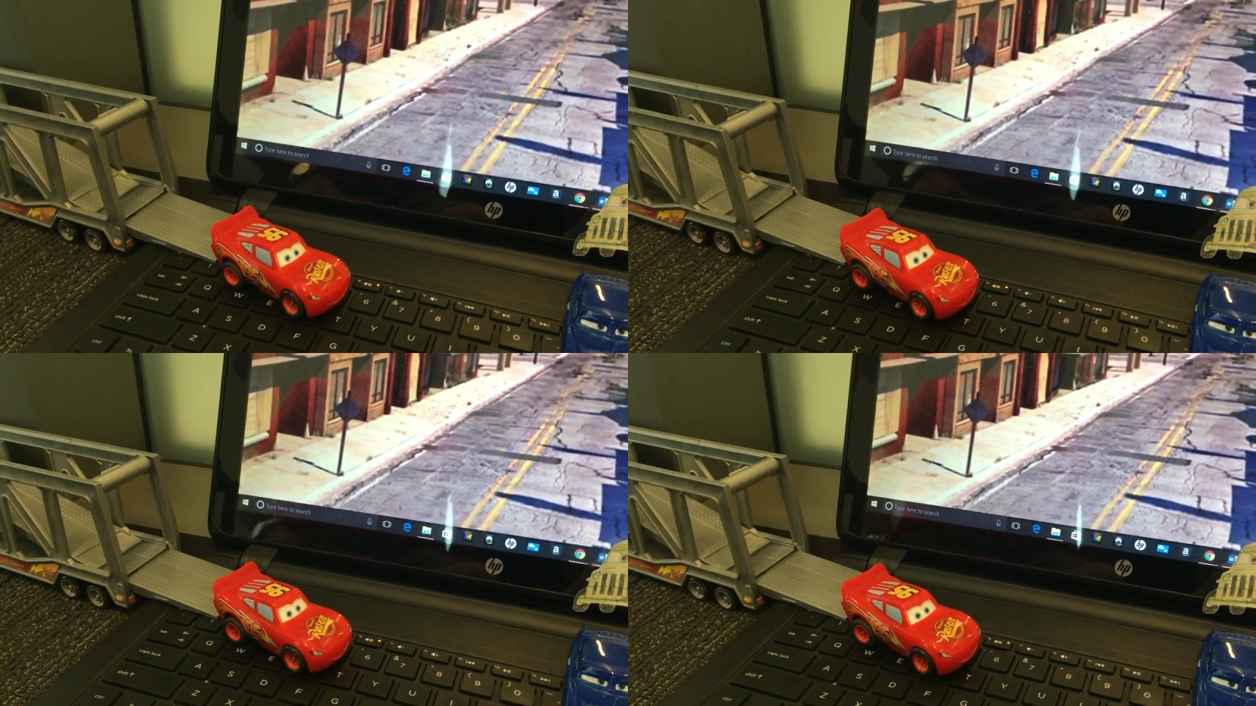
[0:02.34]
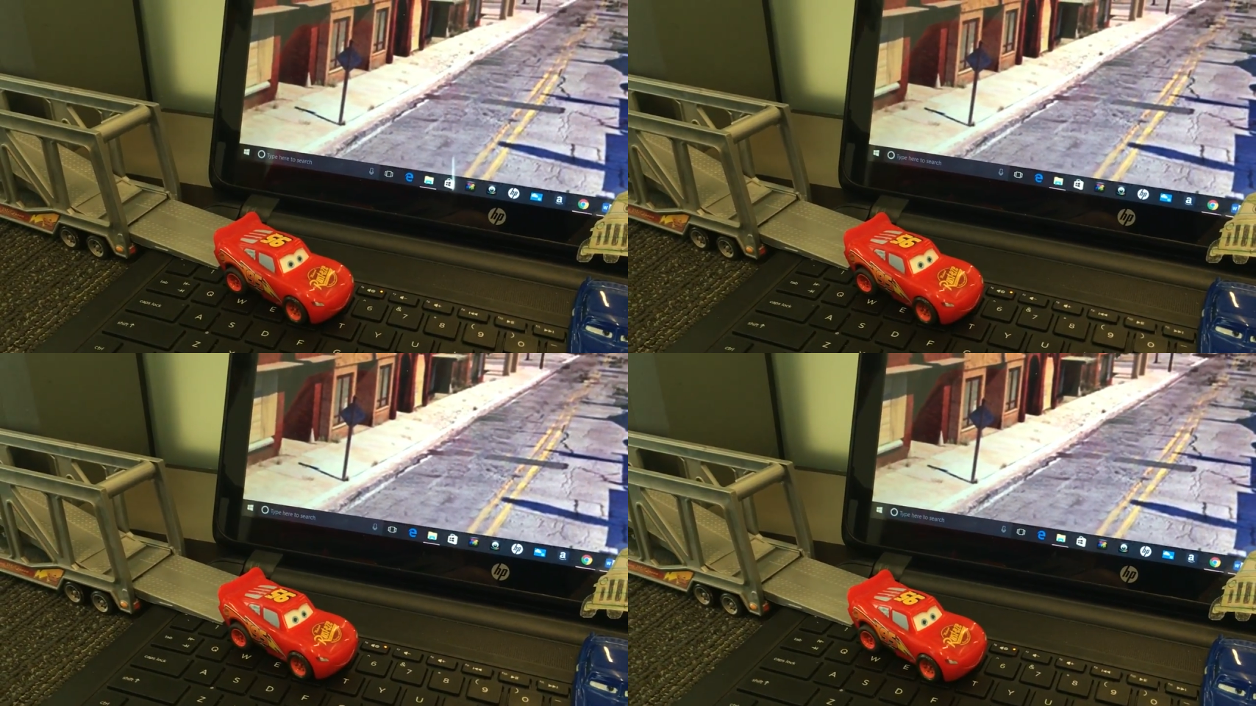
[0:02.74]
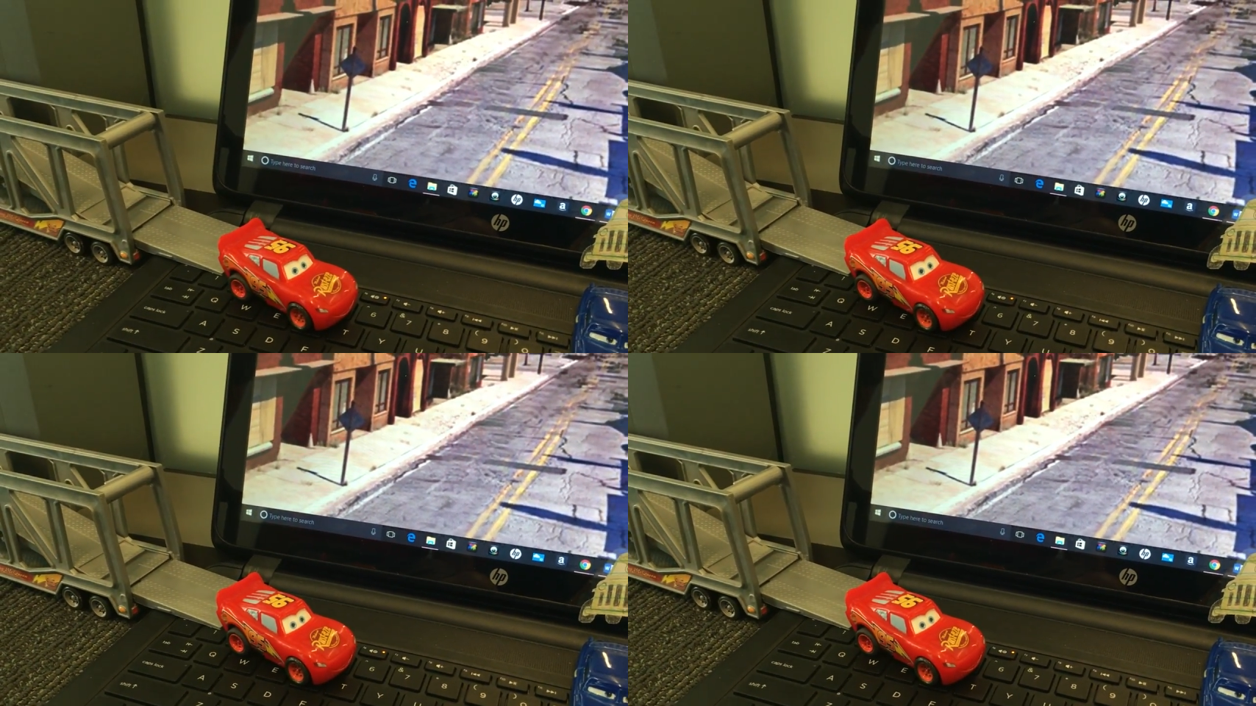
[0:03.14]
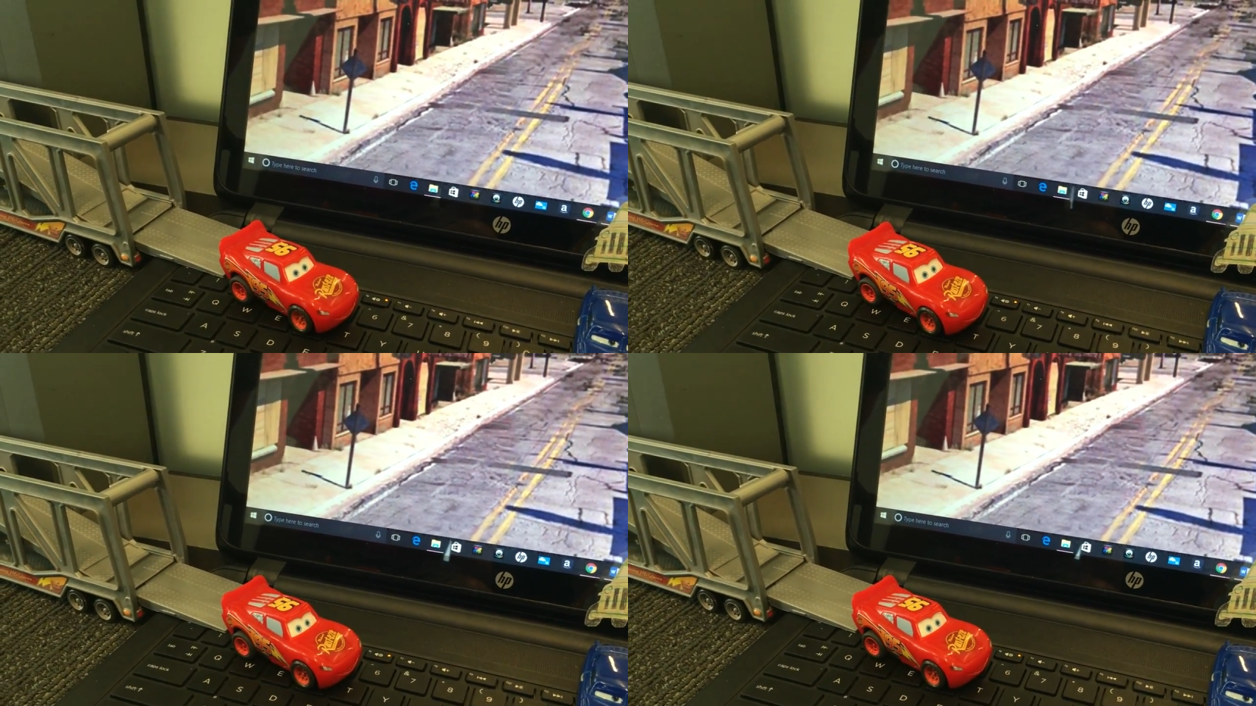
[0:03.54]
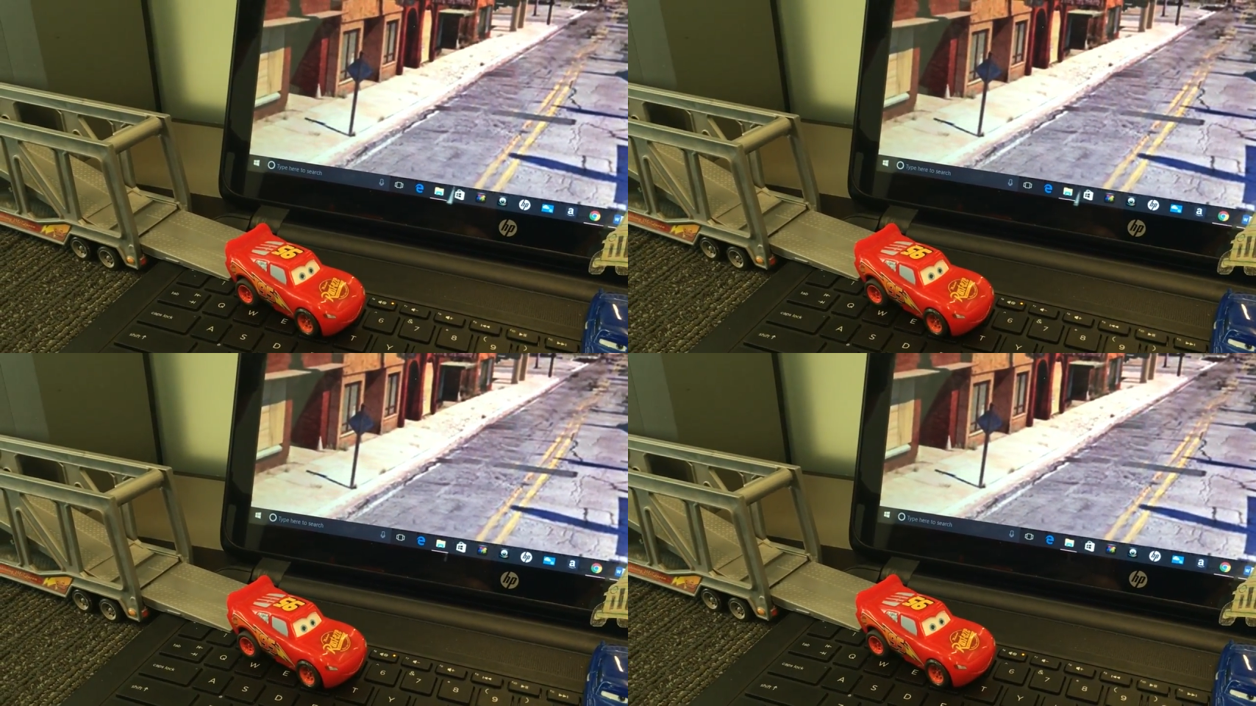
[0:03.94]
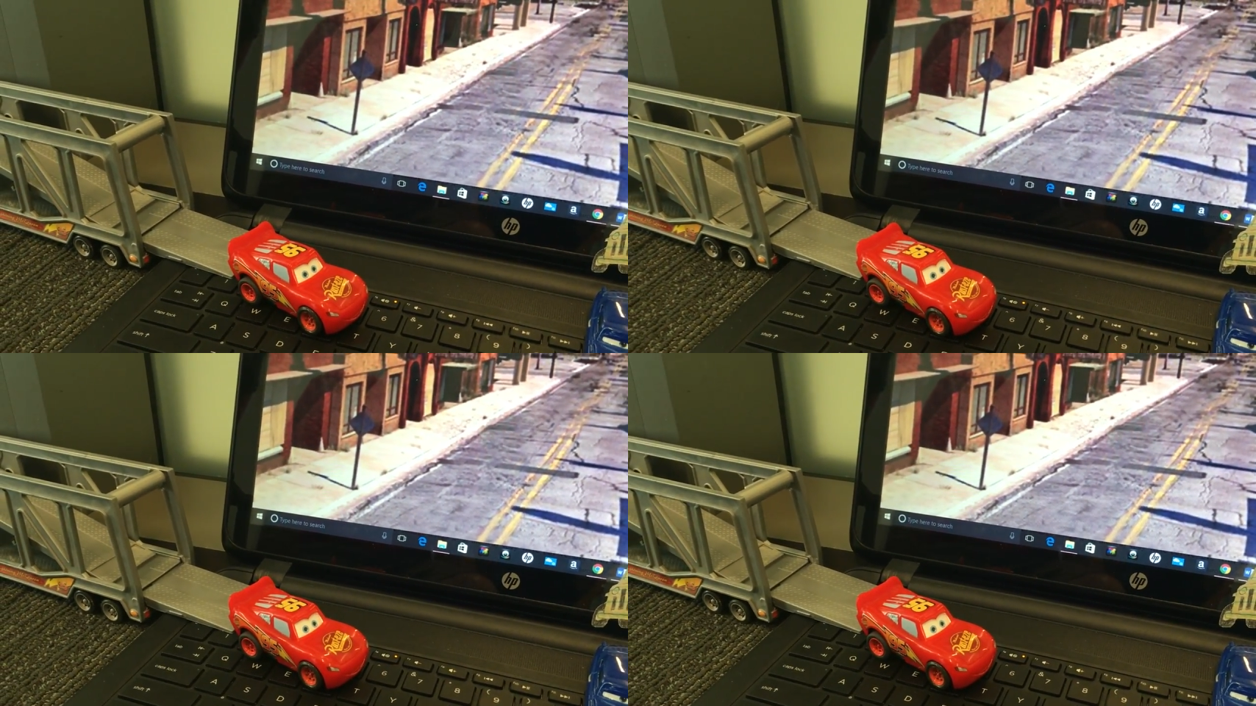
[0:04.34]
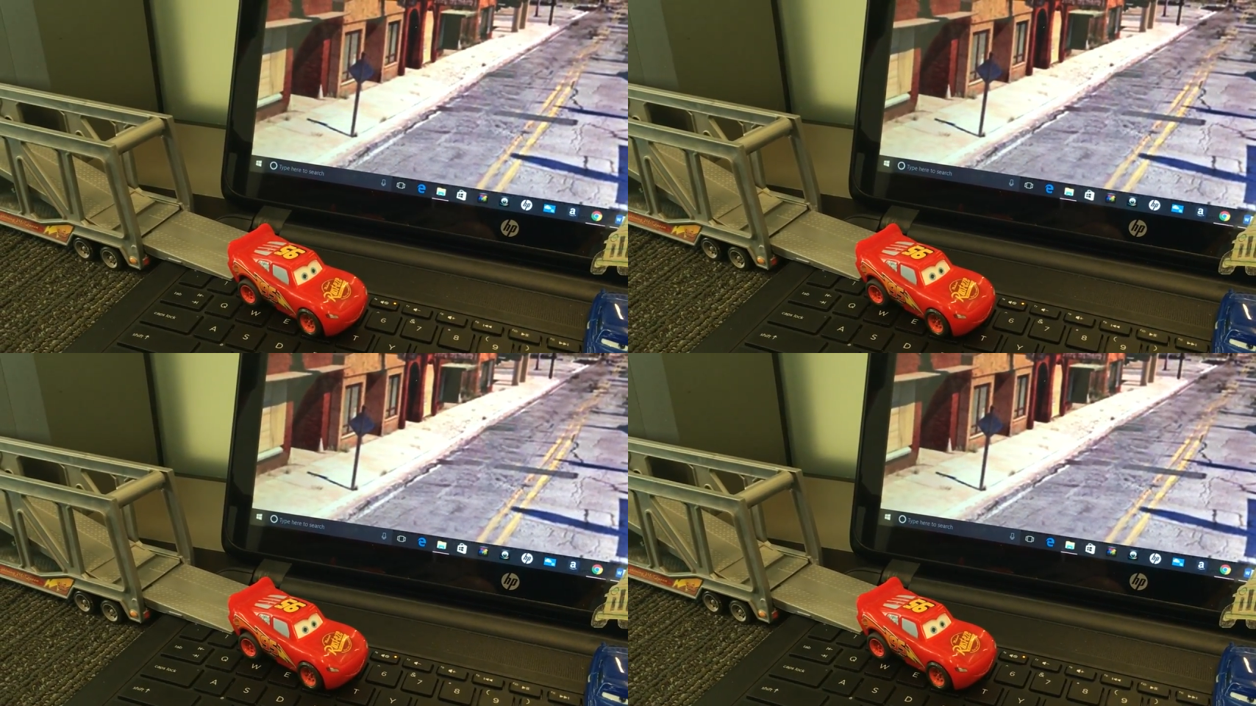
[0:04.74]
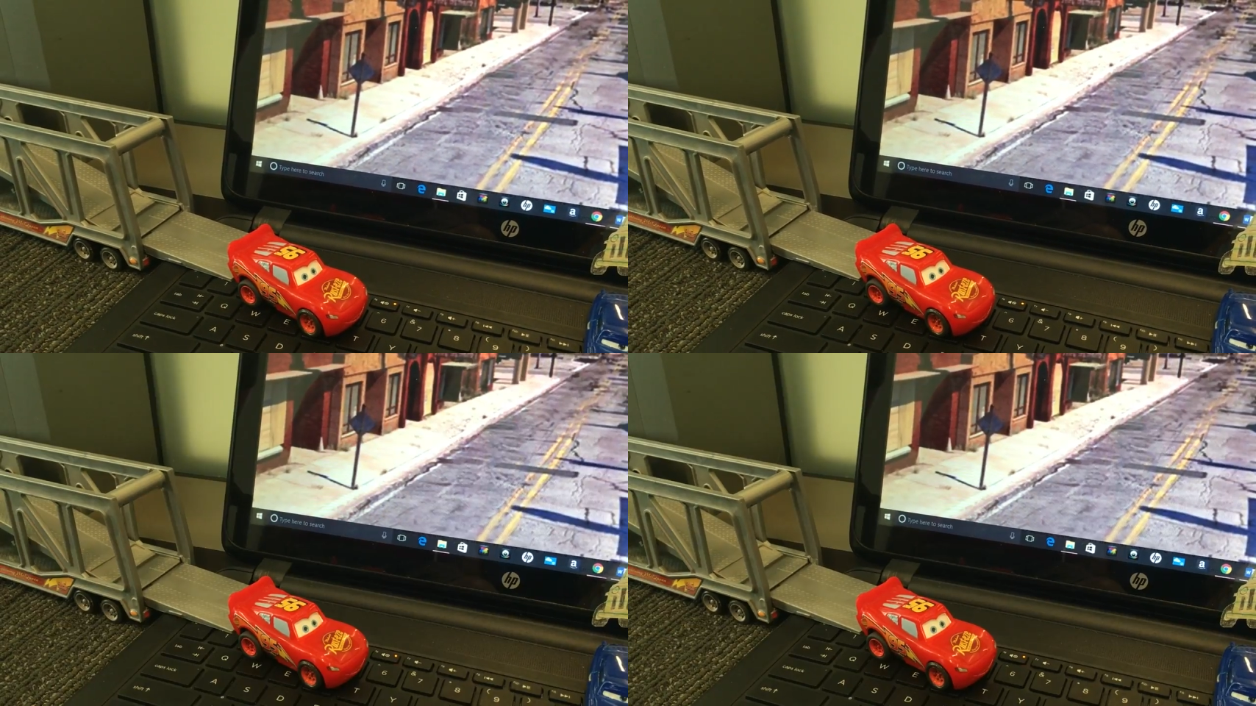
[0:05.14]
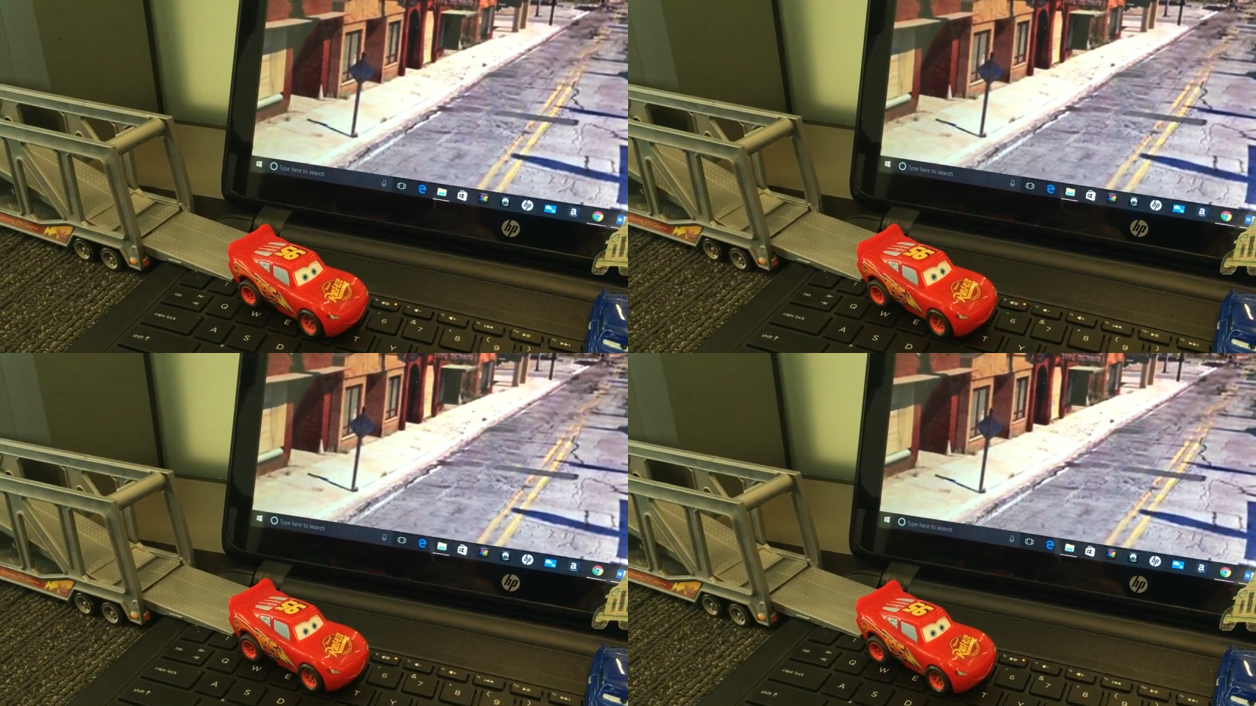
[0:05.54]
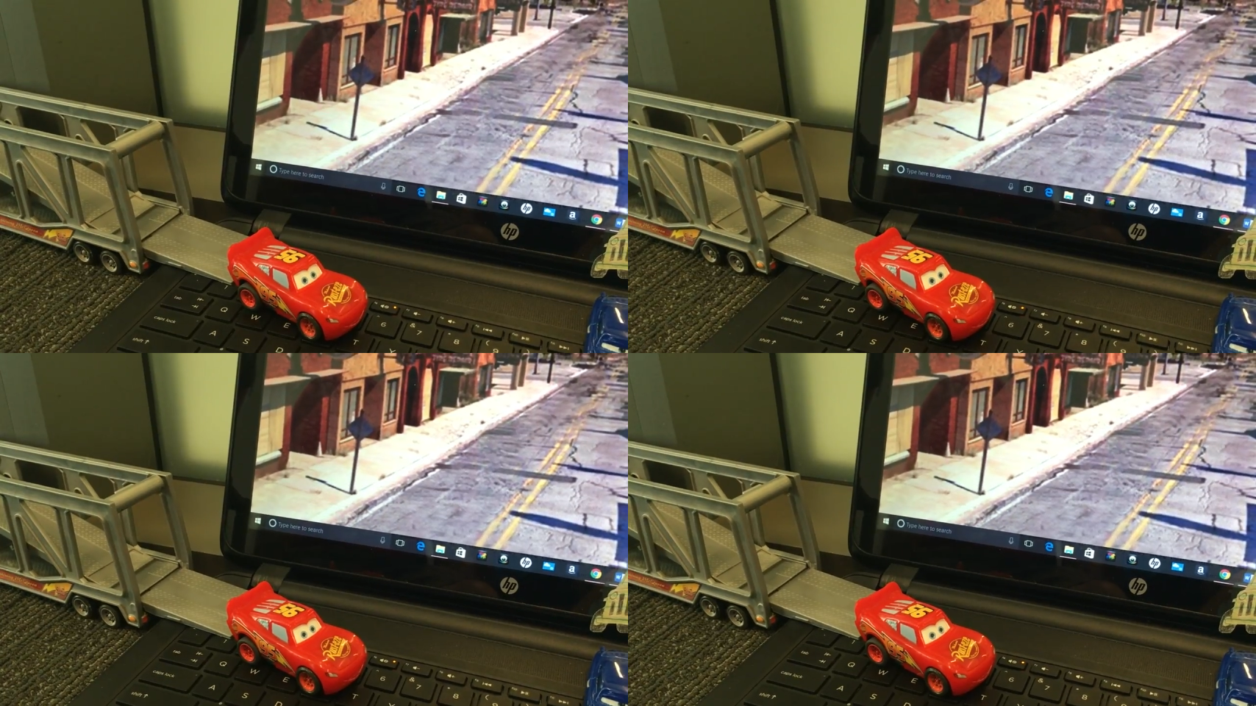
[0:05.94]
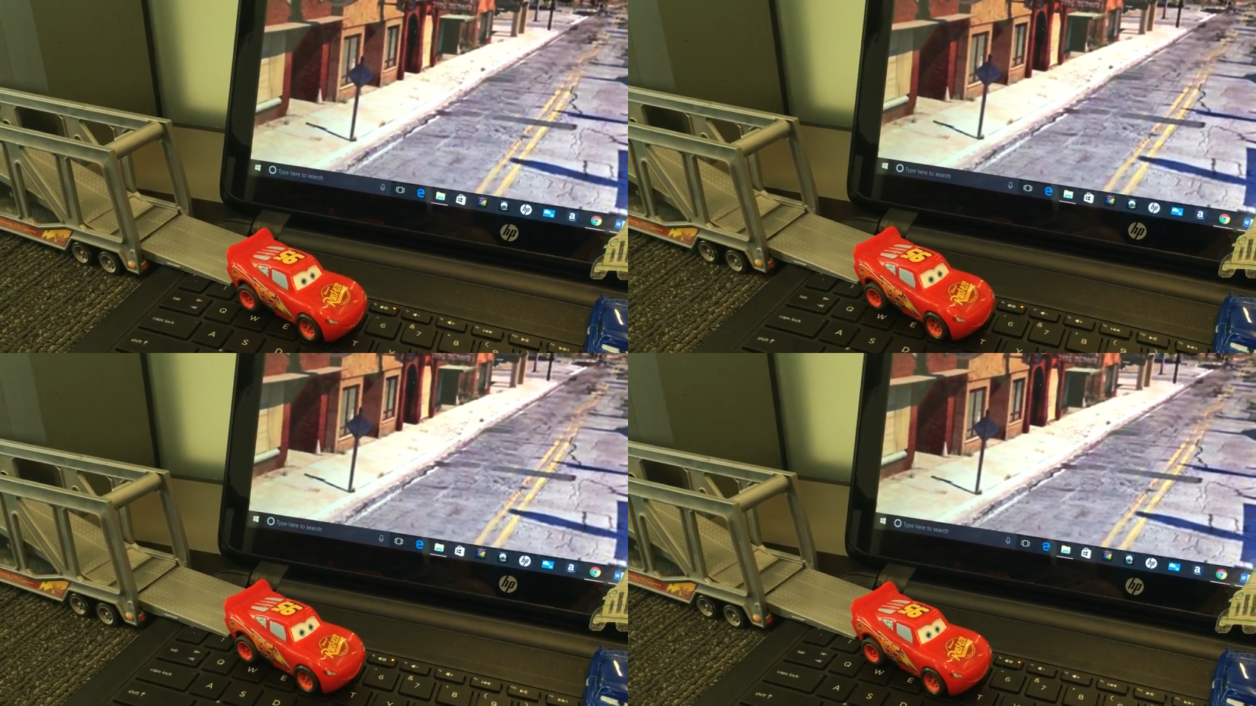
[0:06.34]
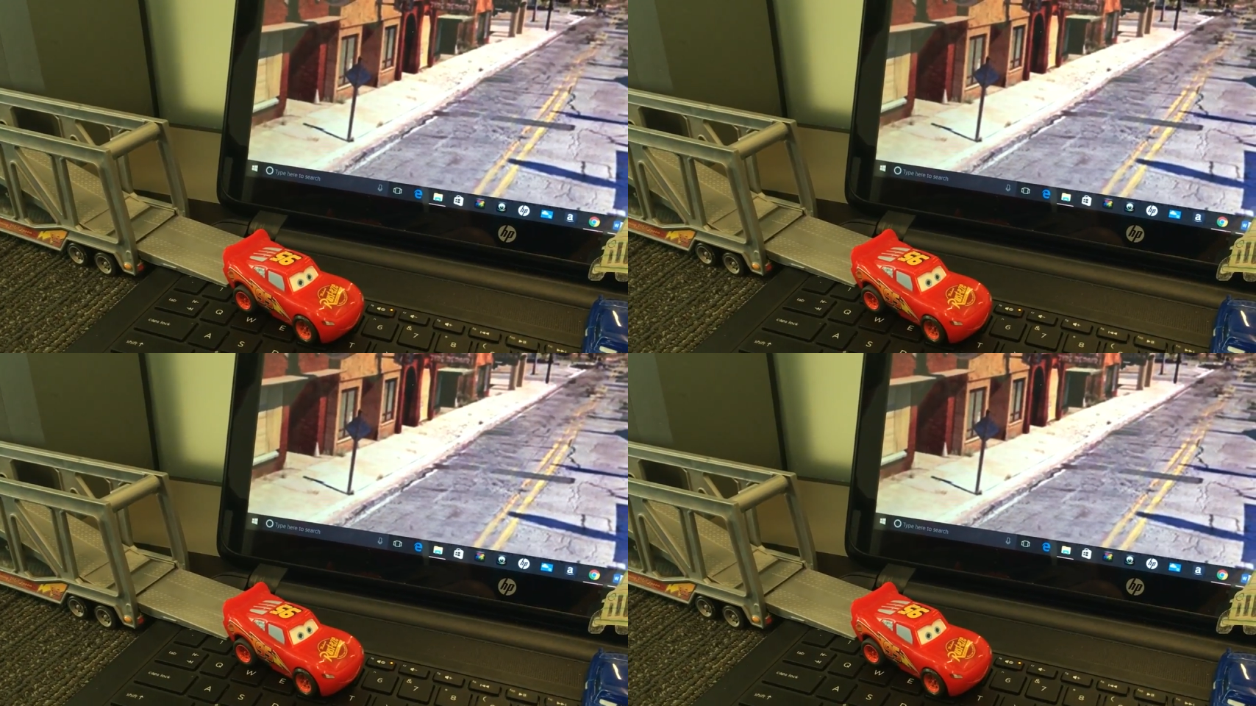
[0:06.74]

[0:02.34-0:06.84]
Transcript: Nobody's mouth can be seen.